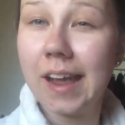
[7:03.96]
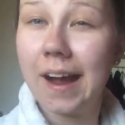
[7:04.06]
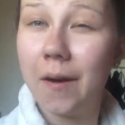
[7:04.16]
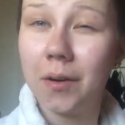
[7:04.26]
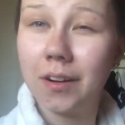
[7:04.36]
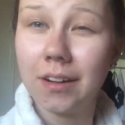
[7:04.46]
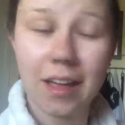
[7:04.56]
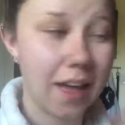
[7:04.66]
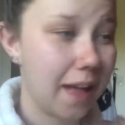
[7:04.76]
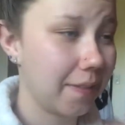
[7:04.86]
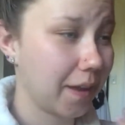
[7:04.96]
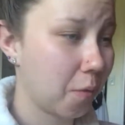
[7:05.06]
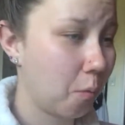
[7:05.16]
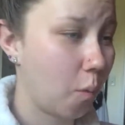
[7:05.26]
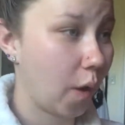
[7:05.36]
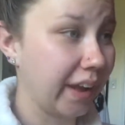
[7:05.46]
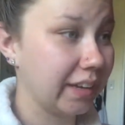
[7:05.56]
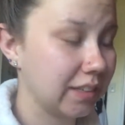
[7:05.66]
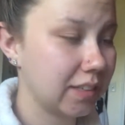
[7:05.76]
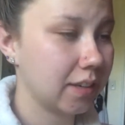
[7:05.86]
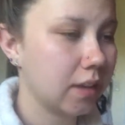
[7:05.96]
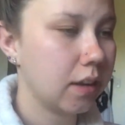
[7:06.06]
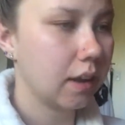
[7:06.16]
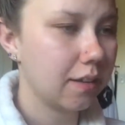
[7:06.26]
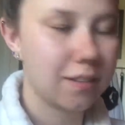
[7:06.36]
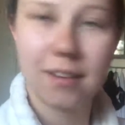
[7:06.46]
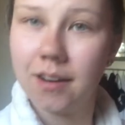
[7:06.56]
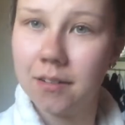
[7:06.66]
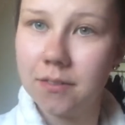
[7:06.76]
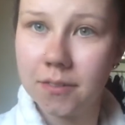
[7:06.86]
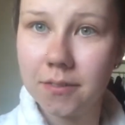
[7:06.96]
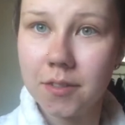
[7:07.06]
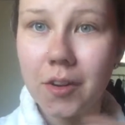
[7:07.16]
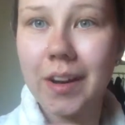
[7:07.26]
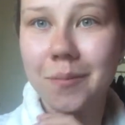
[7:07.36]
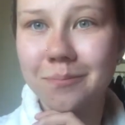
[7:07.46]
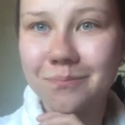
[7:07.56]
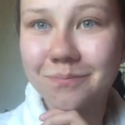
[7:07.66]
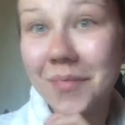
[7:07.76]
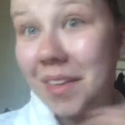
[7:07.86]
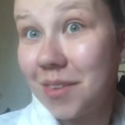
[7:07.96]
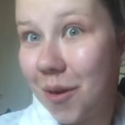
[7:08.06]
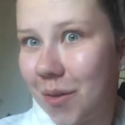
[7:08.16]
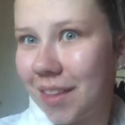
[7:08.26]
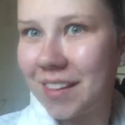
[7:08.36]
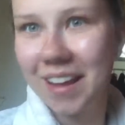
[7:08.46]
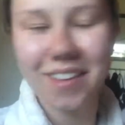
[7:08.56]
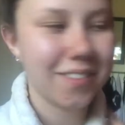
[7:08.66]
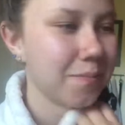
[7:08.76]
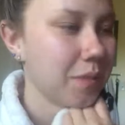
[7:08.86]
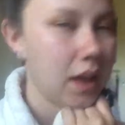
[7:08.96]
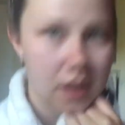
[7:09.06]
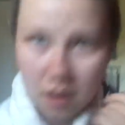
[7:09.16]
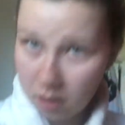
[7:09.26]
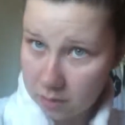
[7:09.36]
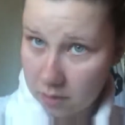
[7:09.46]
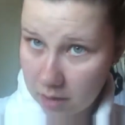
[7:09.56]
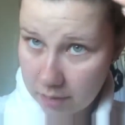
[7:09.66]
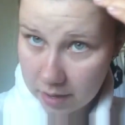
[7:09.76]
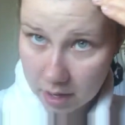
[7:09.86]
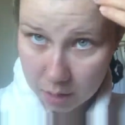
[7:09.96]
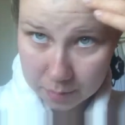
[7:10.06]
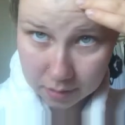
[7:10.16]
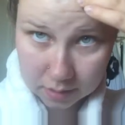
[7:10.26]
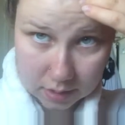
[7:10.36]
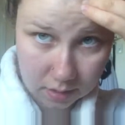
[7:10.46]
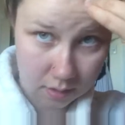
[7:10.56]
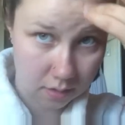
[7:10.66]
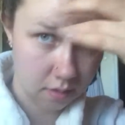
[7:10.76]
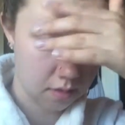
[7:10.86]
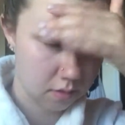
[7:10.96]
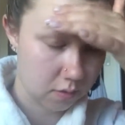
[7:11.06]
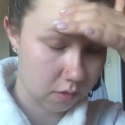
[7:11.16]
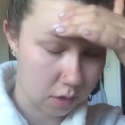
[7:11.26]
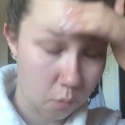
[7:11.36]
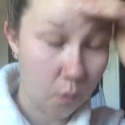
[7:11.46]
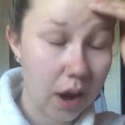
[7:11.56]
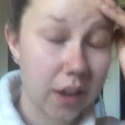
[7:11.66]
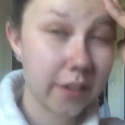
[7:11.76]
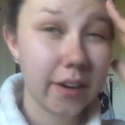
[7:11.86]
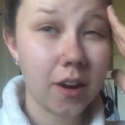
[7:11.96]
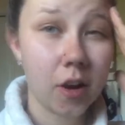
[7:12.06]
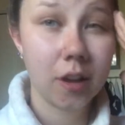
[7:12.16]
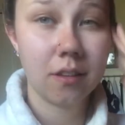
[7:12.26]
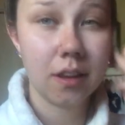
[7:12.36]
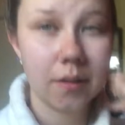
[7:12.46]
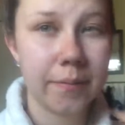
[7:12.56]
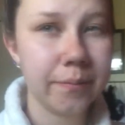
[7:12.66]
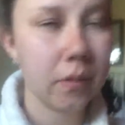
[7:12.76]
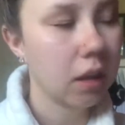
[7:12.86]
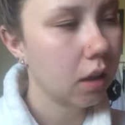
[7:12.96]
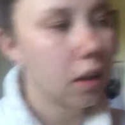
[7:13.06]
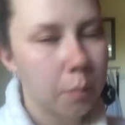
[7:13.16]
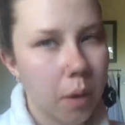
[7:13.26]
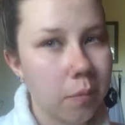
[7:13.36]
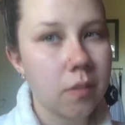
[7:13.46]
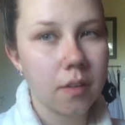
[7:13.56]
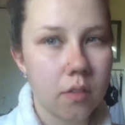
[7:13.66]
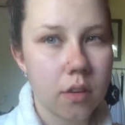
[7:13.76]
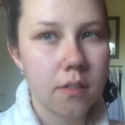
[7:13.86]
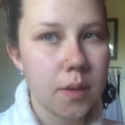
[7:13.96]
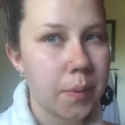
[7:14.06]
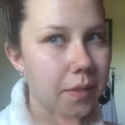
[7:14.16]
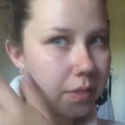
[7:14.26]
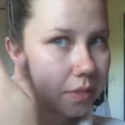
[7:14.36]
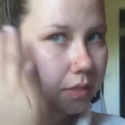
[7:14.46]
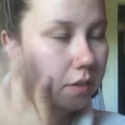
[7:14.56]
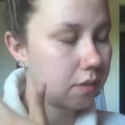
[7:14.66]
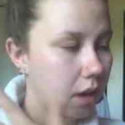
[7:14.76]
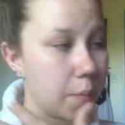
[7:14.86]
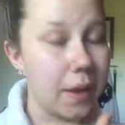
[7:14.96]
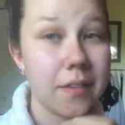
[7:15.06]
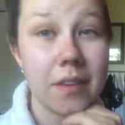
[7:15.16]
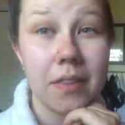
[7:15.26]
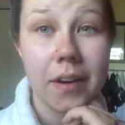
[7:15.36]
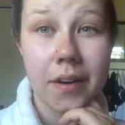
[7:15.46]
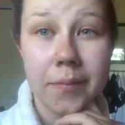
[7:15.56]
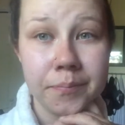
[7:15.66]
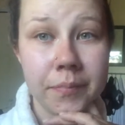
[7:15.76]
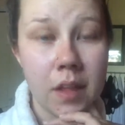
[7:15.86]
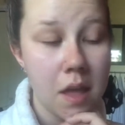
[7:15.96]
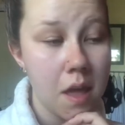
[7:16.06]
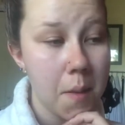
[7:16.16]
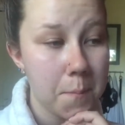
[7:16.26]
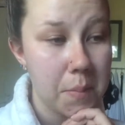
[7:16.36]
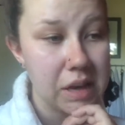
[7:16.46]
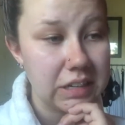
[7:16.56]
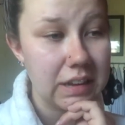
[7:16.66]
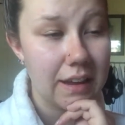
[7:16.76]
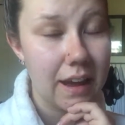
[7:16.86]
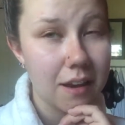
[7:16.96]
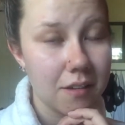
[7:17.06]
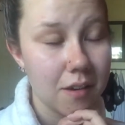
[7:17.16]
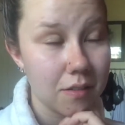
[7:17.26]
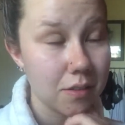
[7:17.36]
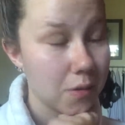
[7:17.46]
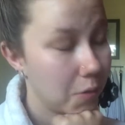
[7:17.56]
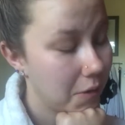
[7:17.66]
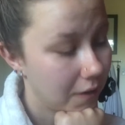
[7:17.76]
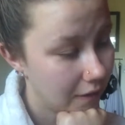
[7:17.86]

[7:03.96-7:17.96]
now and like white instead of green. So that's nice. Also, I have a hair mask in. So for like, why is your hair greasy? It probably still is greasy, but there's a hair mask in there. But yeah, I start school